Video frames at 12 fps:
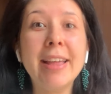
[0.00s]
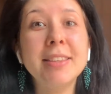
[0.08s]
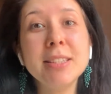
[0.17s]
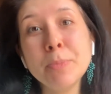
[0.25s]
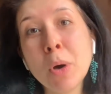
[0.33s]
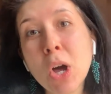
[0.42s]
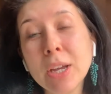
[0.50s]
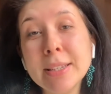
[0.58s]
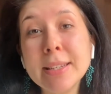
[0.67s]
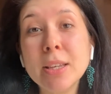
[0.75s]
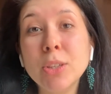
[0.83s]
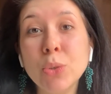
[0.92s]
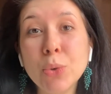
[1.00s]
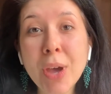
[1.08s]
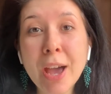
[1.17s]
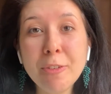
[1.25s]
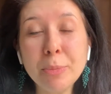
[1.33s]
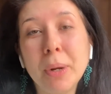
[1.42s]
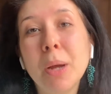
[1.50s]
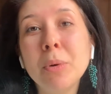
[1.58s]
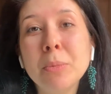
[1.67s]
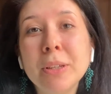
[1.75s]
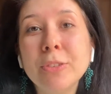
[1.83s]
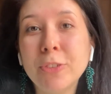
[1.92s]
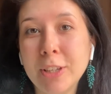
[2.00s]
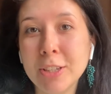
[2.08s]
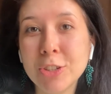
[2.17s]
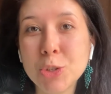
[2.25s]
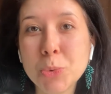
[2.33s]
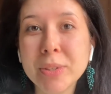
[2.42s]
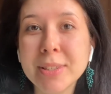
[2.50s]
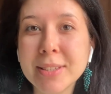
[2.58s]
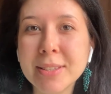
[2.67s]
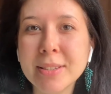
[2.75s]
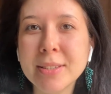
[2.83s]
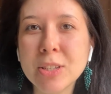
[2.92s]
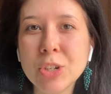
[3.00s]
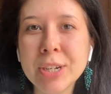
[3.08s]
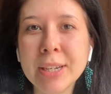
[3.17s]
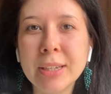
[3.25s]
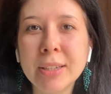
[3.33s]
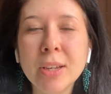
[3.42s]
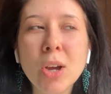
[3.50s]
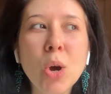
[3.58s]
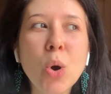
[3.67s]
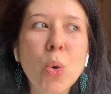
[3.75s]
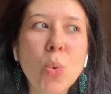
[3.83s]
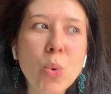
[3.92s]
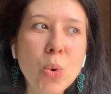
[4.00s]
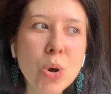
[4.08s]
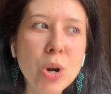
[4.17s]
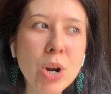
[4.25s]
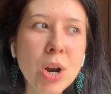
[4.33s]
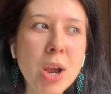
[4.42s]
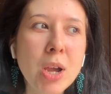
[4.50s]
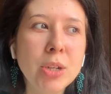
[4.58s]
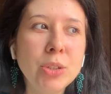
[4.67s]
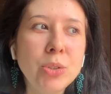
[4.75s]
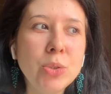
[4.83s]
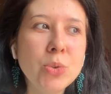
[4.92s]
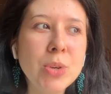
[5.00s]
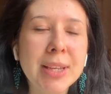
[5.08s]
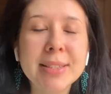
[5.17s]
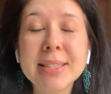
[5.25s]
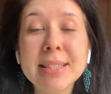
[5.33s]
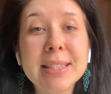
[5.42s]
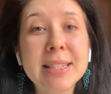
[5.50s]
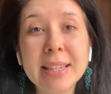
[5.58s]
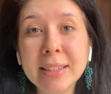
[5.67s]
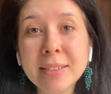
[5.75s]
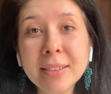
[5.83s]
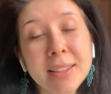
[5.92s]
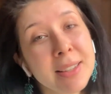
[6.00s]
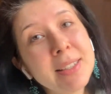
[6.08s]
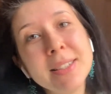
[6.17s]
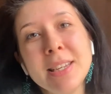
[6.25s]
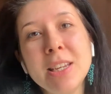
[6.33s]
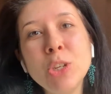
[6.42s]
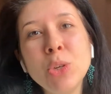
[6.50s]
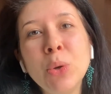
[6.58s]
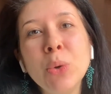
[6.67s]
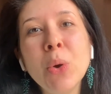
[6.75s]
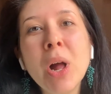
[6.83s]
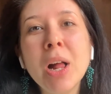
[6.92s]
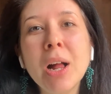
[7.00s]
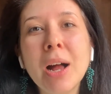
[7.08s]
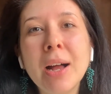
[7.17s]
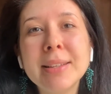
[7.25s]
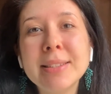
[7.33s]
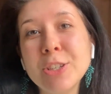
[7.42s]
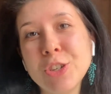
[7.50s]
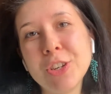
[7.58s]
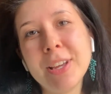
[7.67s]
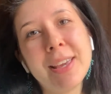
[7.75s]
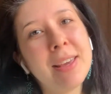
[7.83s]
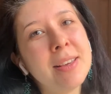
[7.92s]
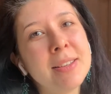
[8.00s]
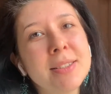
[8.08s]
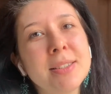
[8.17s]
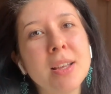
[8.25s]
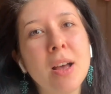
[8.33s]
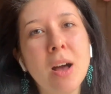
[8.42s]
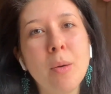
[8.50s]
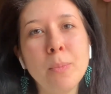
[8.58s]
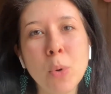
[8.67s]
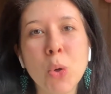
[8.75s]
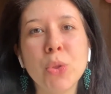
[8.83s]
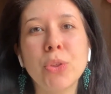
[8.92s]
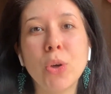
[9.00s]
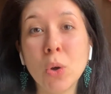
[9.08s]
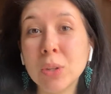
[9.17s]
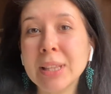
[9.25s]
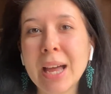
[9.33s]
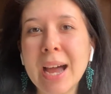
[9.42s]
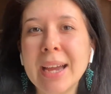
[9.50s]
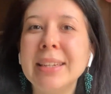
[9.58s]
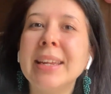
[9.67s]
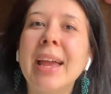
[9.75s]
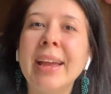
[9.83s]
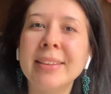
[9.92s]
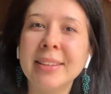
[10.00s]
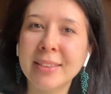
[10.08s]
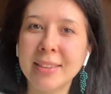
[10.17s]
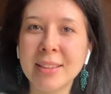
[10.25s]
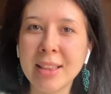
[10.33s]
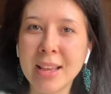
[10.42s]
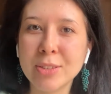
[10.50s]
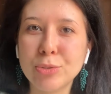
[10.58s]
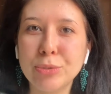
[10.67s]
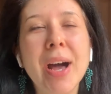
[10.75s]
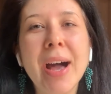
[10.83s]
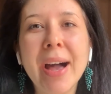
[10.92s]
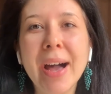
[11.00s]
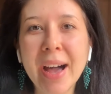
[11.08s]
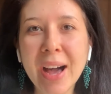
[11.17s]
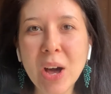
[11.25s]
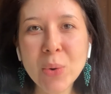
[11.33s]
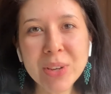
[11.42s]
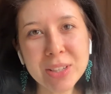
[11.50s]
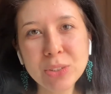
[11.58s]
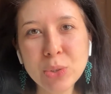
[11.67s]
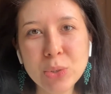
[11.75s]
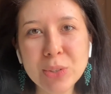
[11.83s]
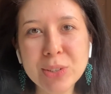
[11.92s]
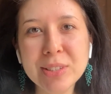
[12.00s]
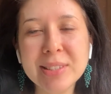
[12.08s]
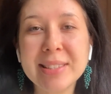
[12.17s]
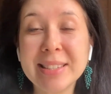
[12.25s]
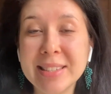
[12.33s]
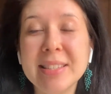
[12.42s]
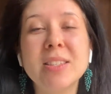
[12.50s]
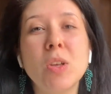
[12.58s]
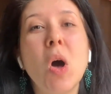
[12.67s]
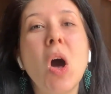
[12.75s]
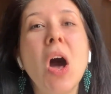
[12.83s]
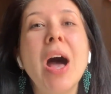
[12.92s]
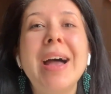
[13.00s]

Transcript: this point, you have probably finished with distance learning, or you can still continue teaching kids both online and in the classroom. How can you use Seesaw